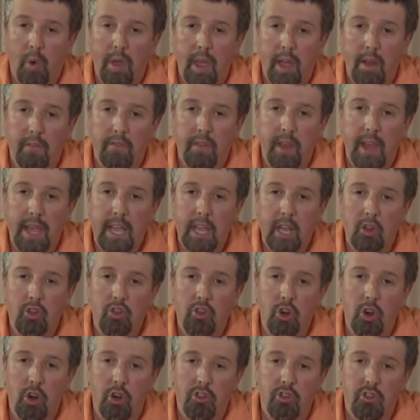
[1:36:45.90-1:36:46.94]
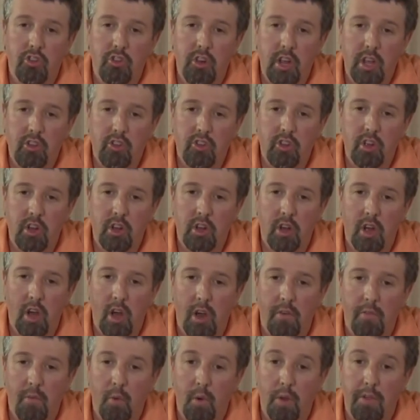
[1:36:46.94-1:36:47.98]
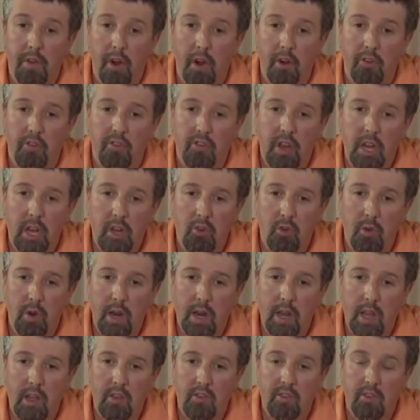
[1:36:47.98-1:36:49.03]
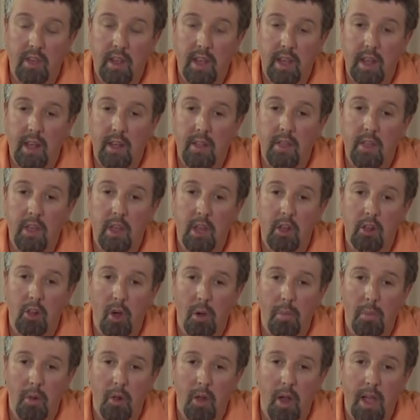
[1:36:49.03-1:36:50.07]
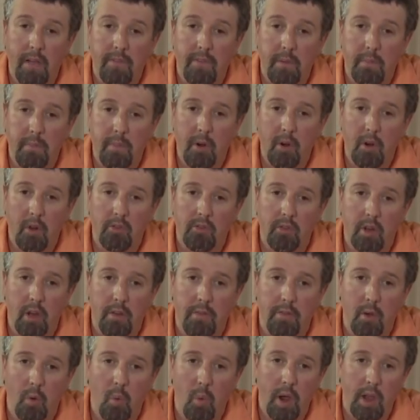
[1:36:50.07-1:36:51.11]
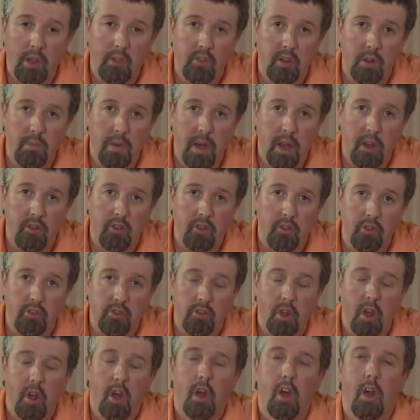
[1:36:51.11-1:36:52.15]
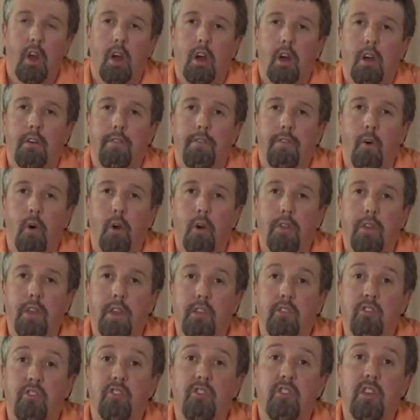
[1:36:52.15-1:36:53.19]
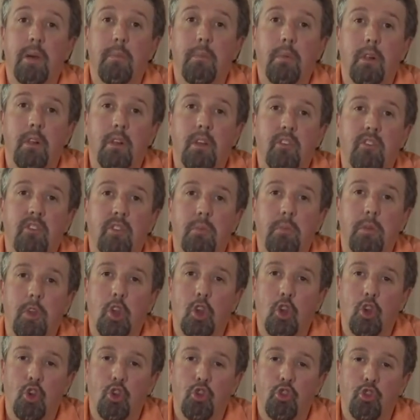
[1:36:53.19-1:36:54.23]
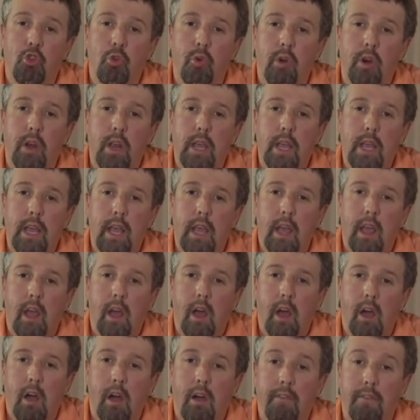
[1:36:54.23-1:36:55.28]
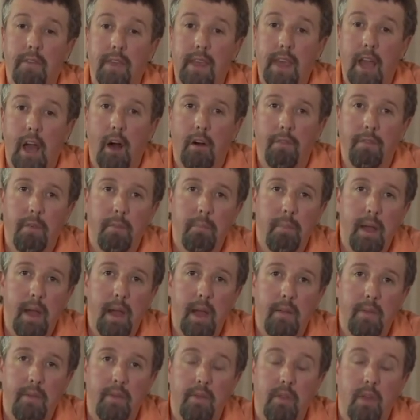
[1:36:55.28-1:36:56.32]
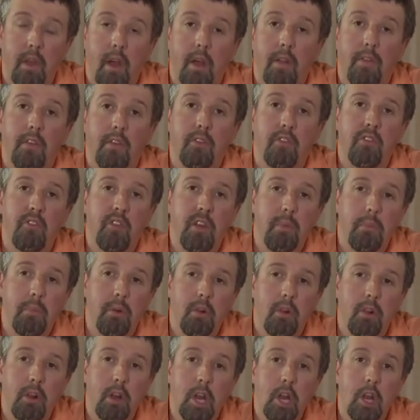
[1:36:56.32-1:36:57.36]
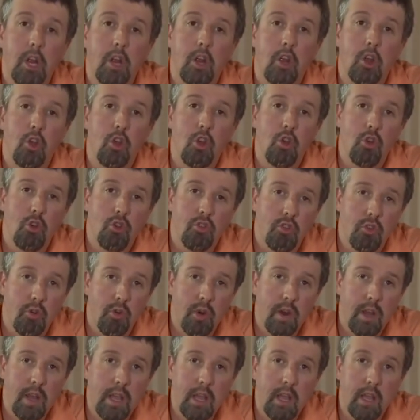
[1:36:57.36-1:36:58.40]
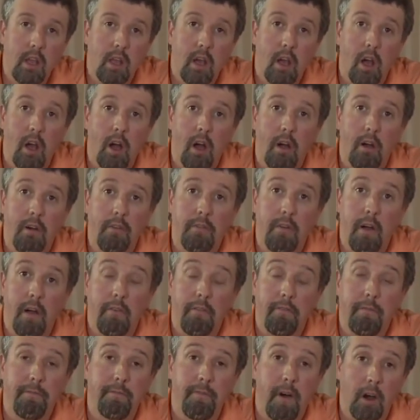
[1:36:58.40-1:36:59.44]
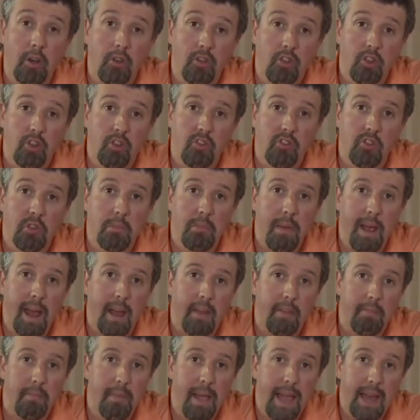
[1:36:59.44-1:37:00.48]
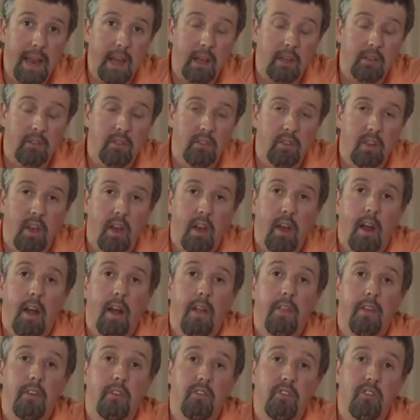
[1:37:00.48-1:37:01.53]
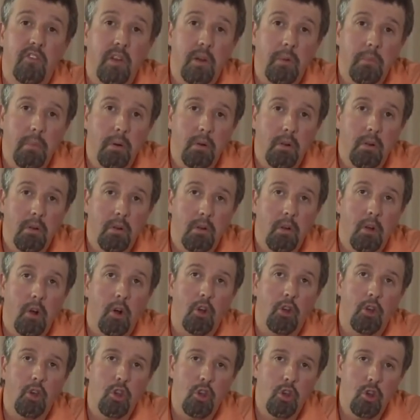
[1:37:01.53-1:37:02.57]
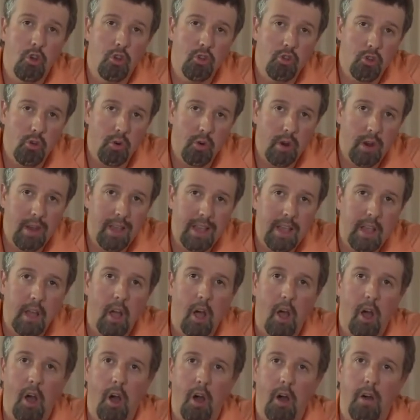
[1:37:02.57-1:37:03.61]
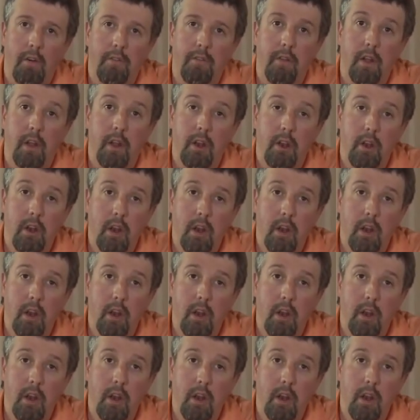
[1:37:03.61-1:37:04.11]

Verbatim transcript: We have taken jurisdiction of, with our sea treaties in the global hyphen bureaus of the weights and measures for the symbolism usury of the alphabet the symbol usury of functions in mathematics, the symbol usury of